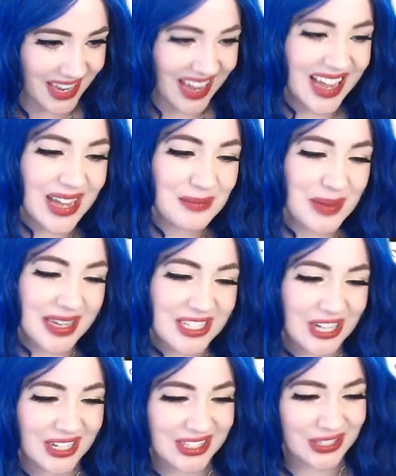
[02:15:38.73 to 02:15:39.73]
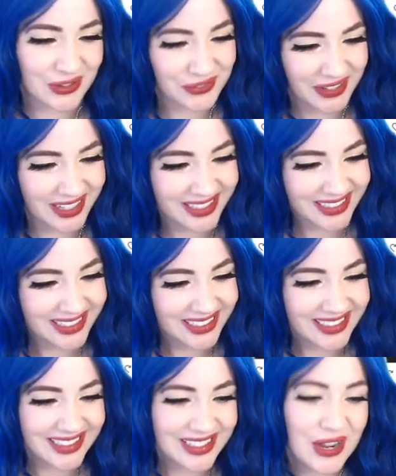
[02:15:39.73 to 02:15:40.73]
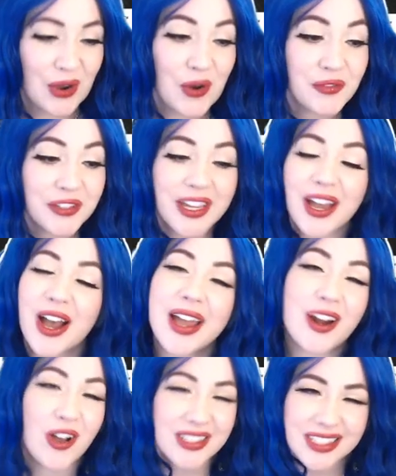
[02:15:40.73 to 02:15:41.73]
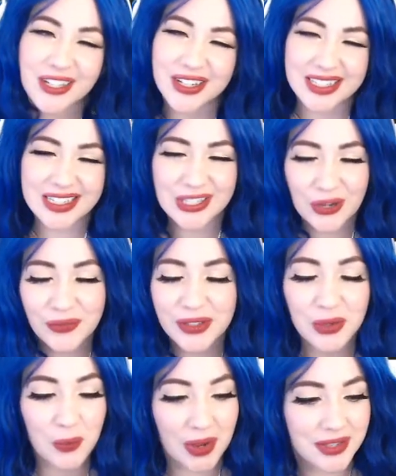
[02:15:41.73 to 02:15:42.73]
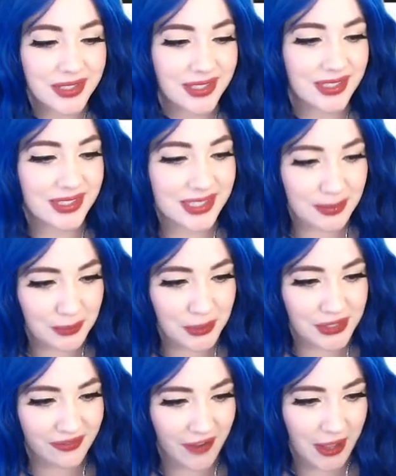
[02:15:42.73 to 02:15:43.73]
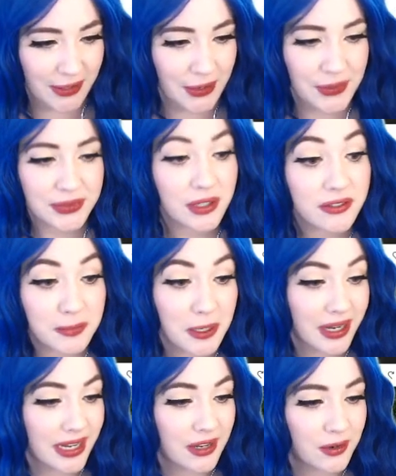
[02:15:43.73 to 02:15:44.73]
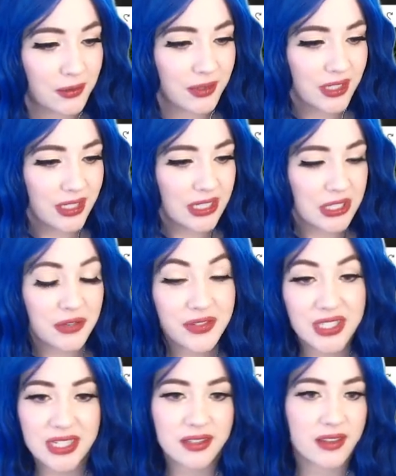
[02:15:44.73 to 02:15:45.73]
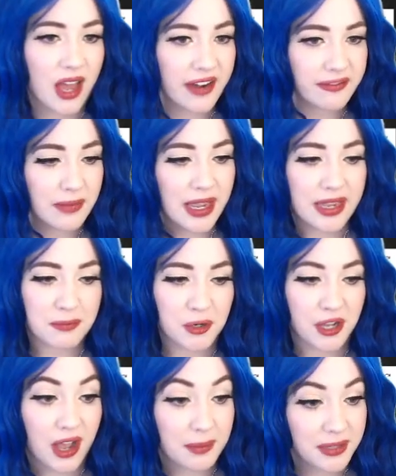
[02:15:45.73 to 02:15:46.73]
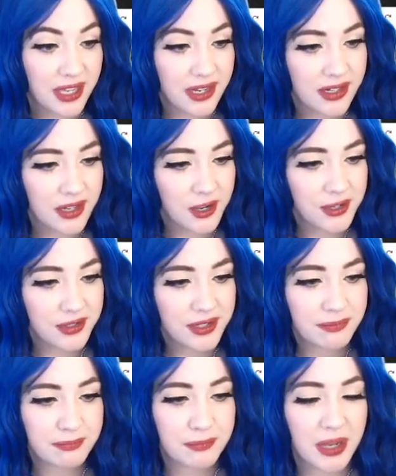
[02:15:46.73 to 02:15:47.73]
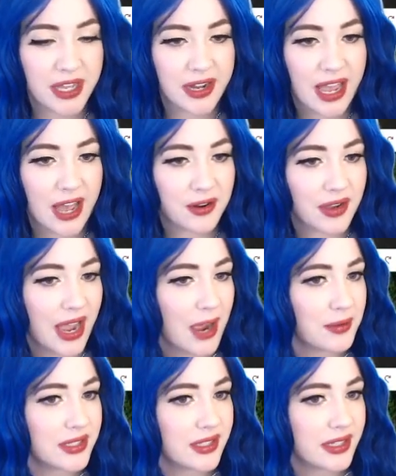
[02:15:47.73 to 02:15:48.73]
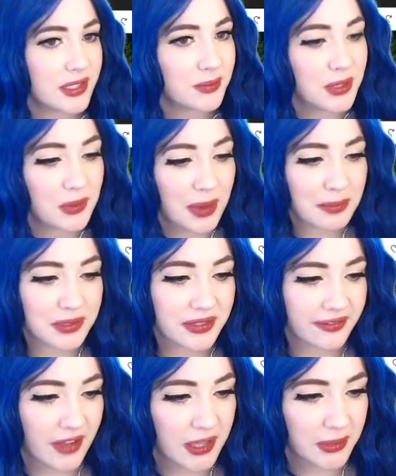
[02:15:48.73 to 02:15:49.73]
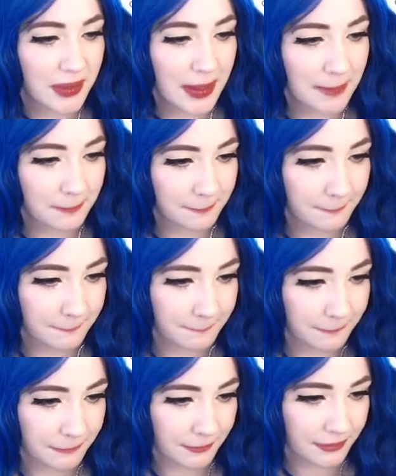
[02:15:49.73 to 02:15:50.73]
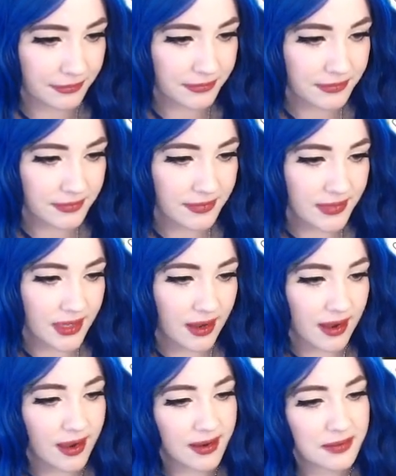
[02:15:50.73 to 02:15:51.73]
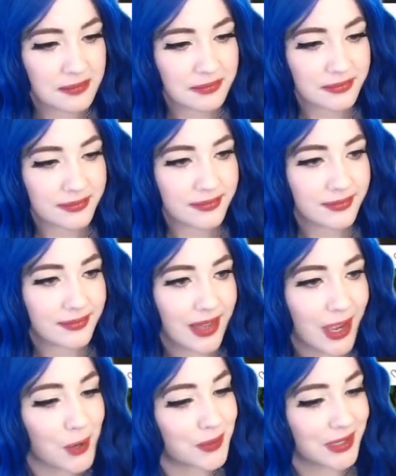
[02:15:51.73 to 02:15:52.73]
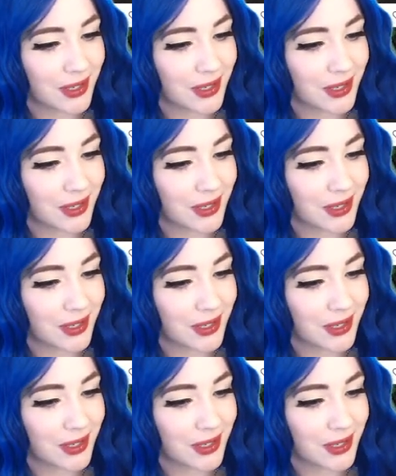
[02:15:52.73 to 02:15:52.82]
Big Jug Sofa. No, hopefully, in all seriousness, hopefully it was simpler to follow. Lovefun, I know you've seen a lot of my more complicated code, but how was this? Were you able to follow it? I hope so.